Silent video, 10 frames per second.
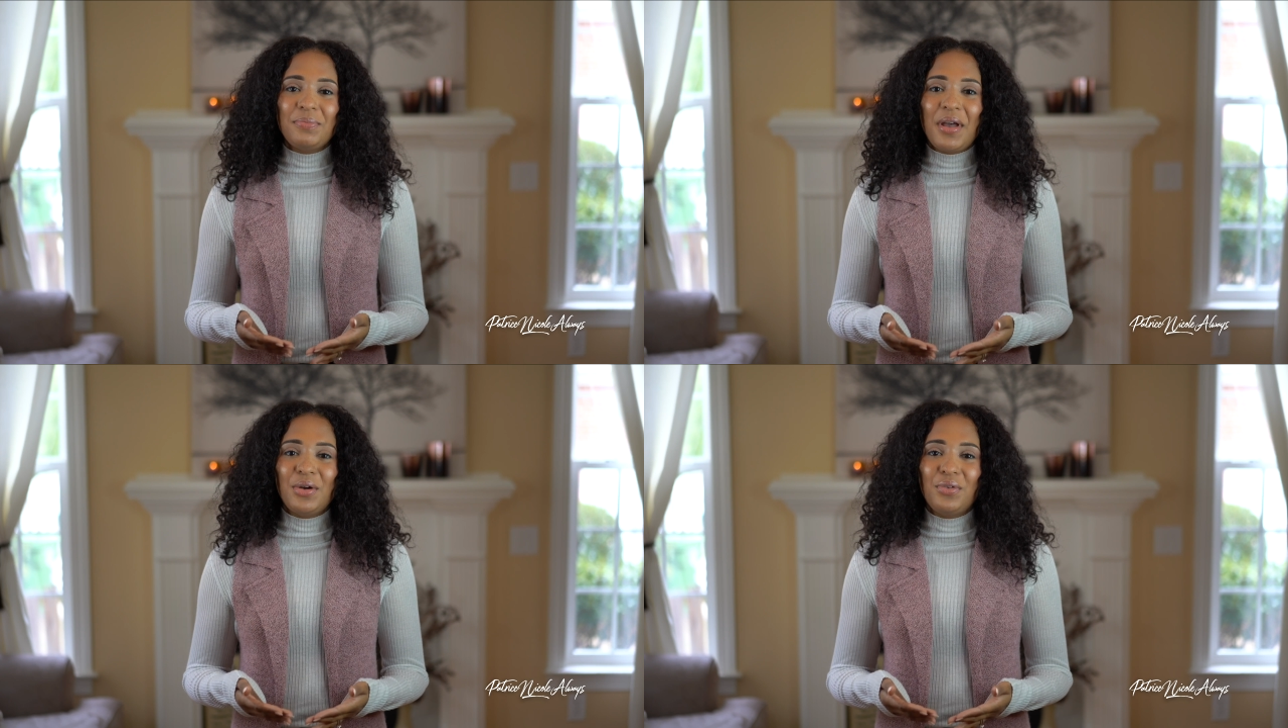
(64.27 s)

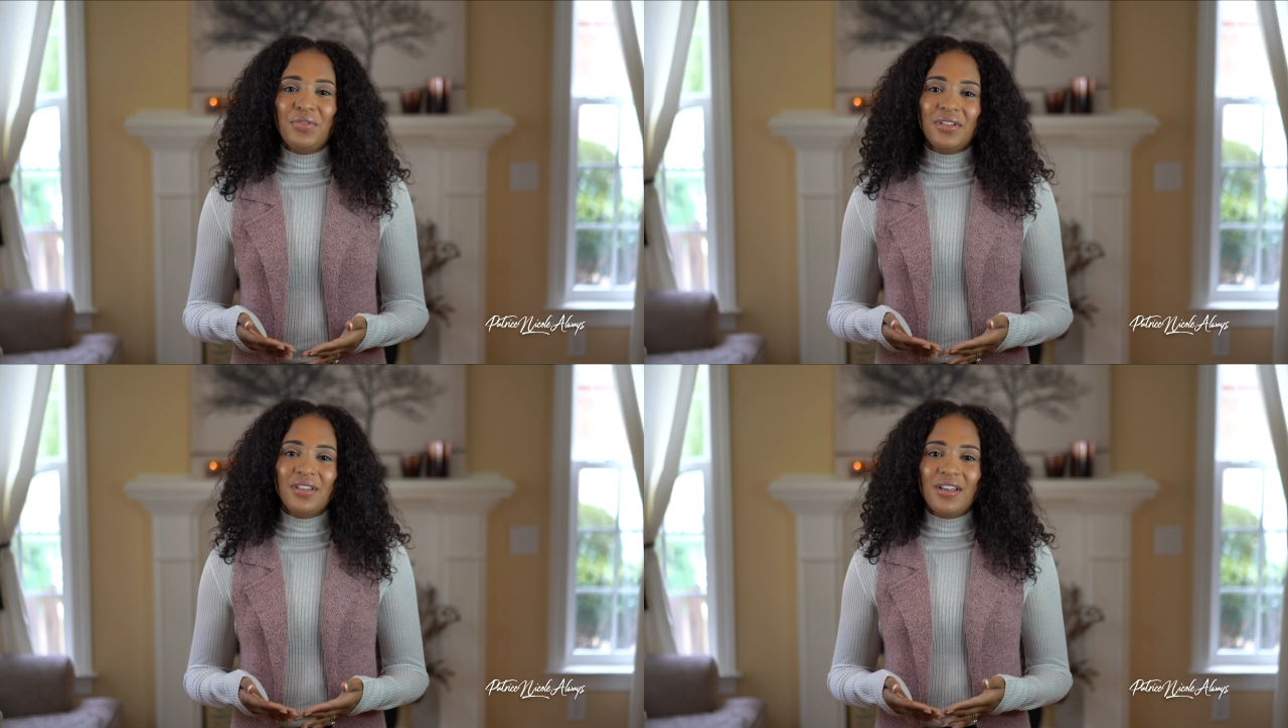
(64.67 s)
my
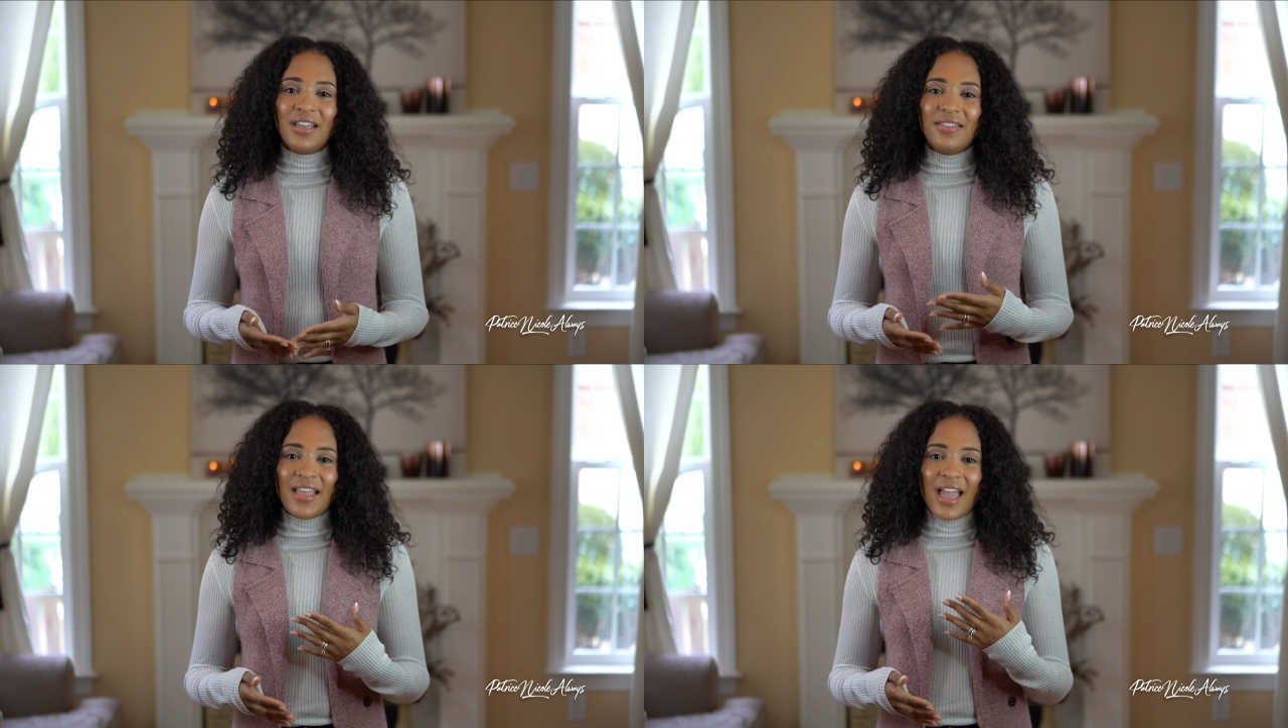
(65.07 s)

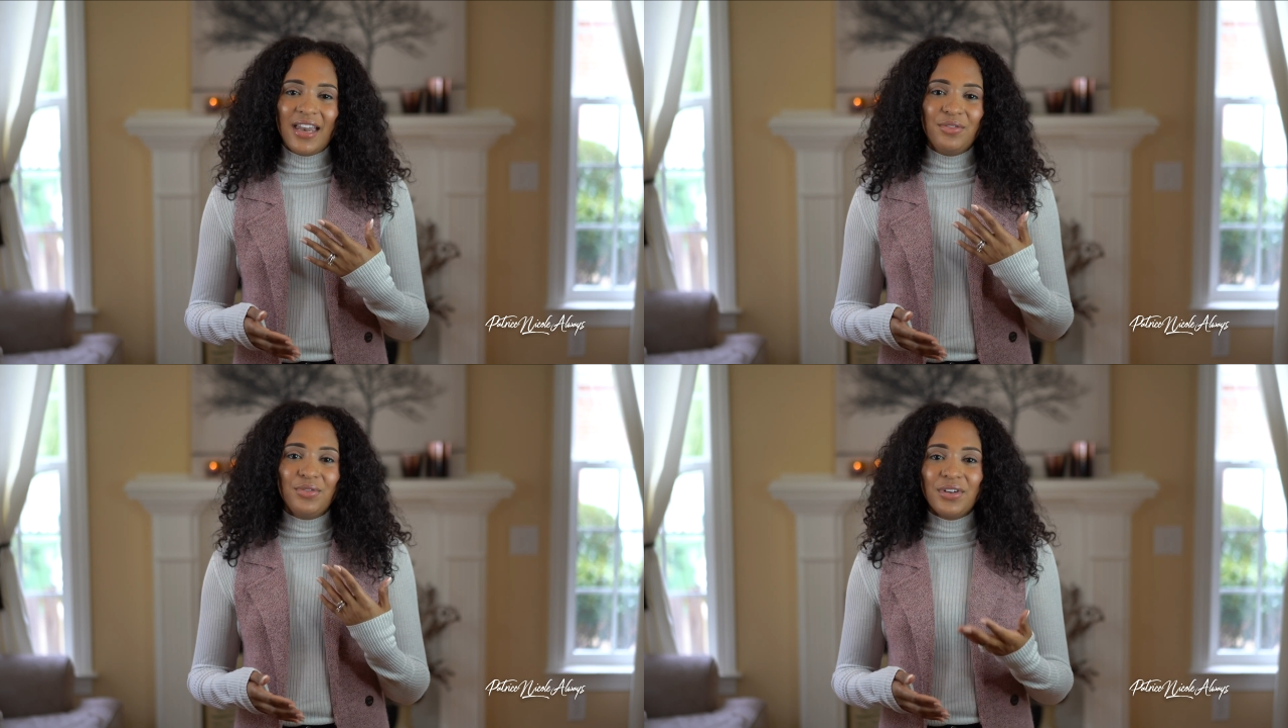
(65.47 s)
overlook and that
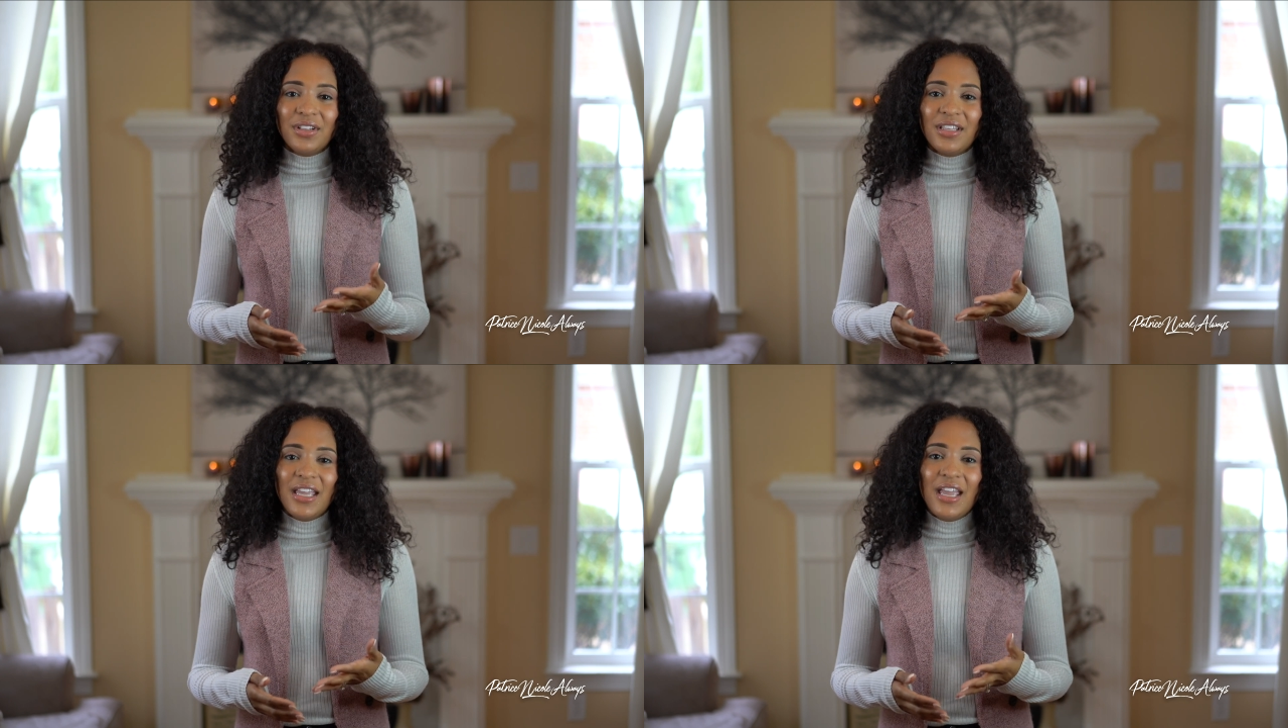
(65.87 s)
it
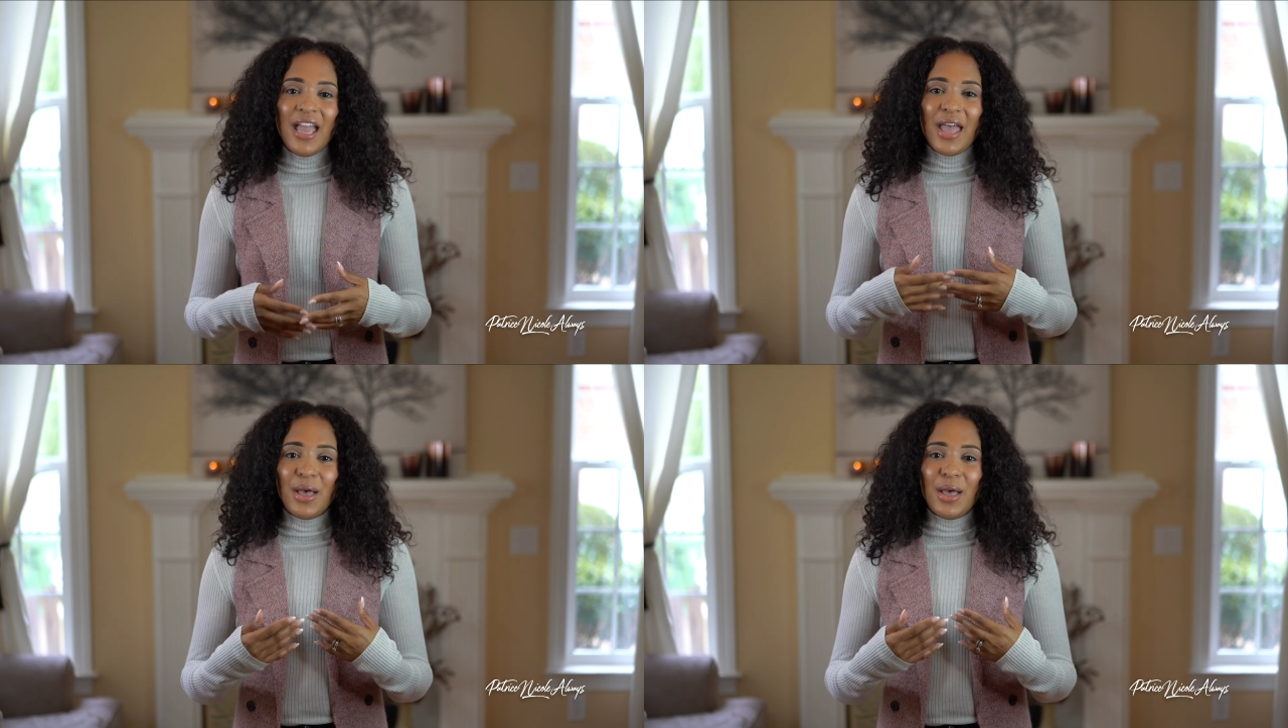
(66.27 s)
really